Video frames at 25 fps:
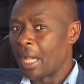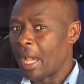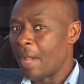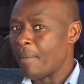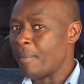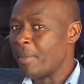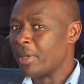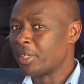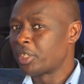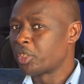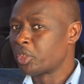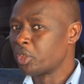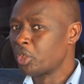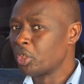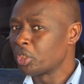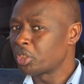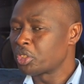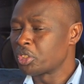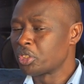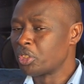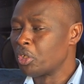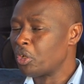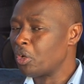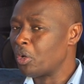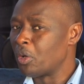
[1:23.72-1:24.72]
I may
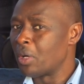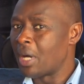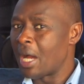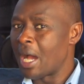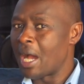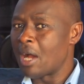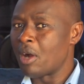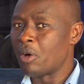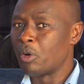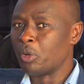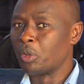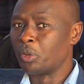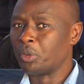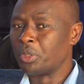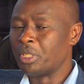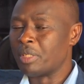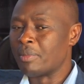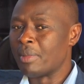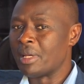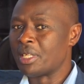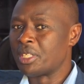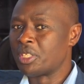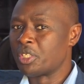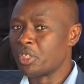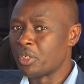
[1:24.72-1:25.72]
not know how the
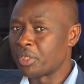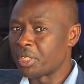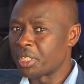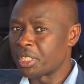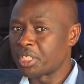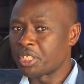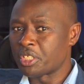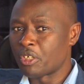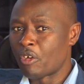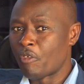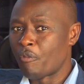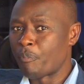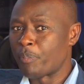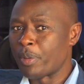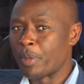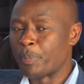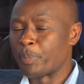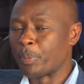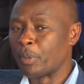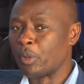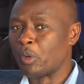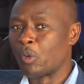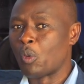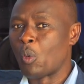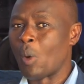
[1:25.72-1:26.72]
majority of
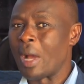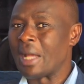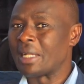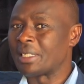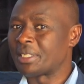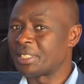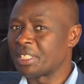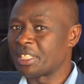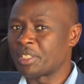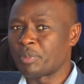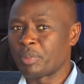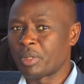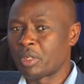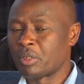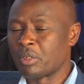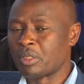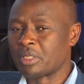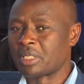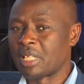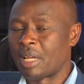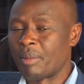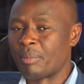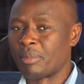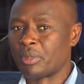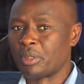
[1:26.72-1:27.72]
people want it
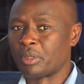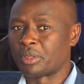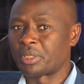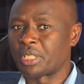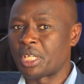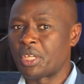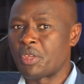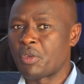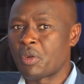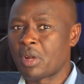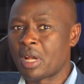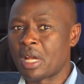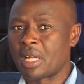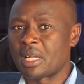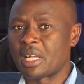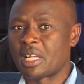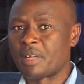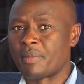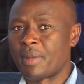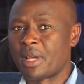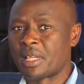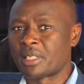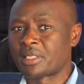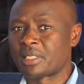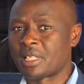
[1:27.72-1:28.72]
because I'm not a
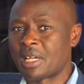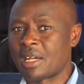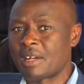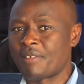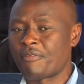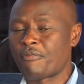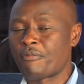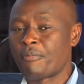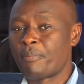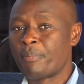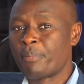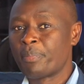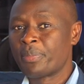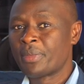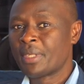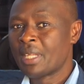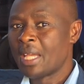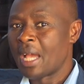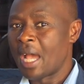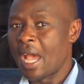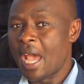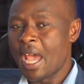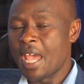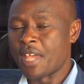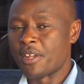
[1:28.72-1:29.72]
Ugandan myself.
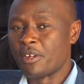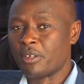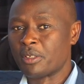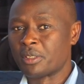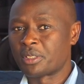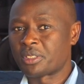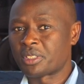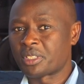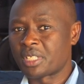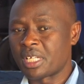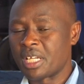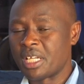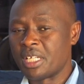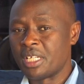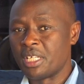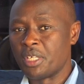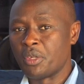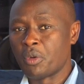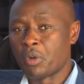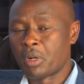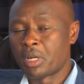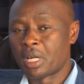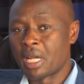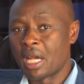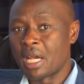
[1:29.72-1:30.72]
I don't stay in
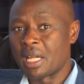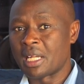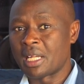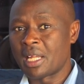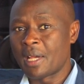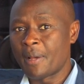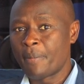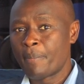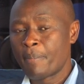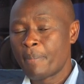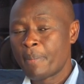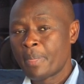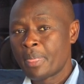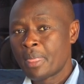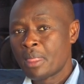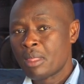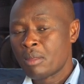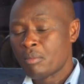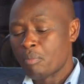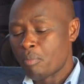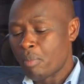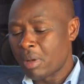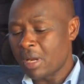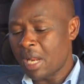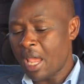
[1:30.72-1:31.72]
Uganda.
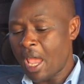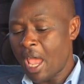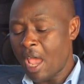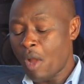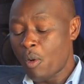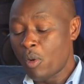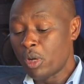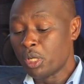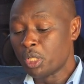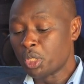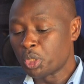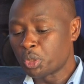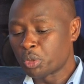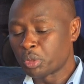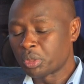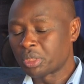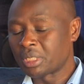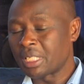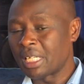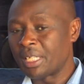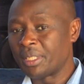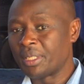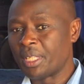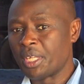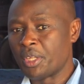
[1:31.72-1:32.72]
But I want to
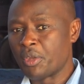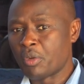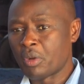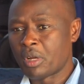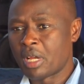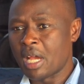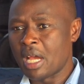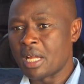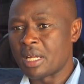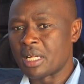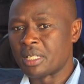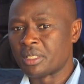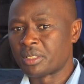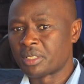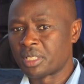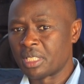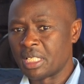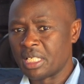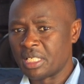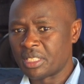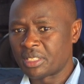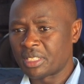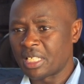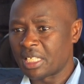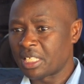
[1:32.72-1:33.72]
tell the Ugandans
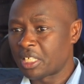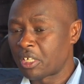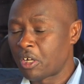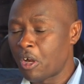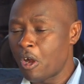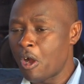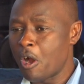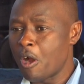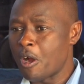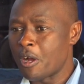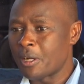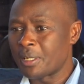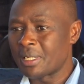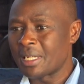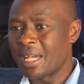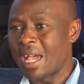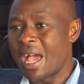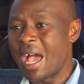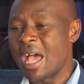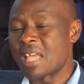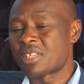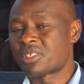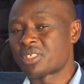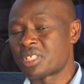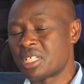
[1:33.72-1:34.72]
this, that God
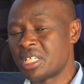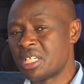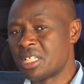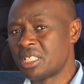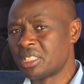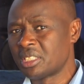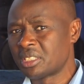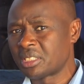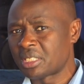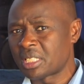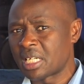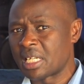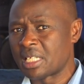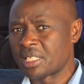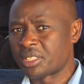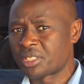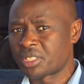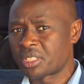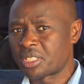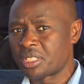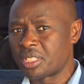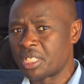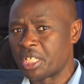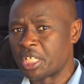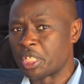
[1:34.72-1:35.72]
has
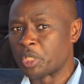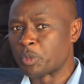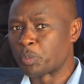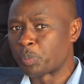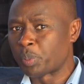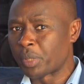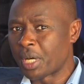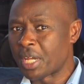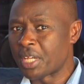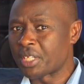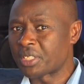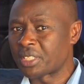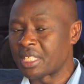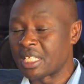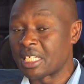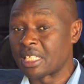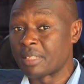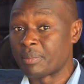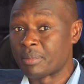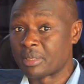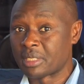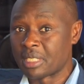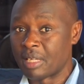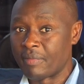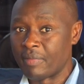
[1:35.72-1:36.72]
interest in President
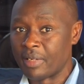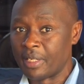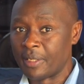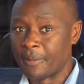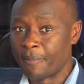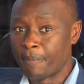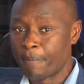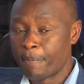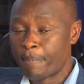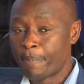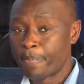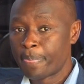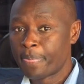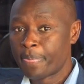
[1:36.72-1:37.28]
Museveni,